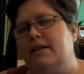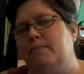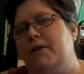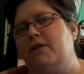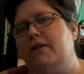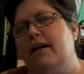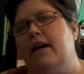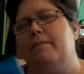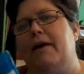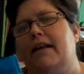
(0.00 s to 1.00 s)
Especially,
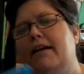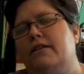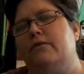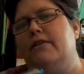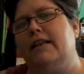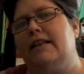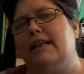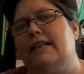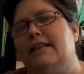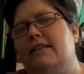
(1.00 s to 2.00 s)
I like to read
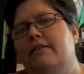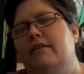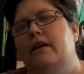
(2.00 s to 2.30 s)
these,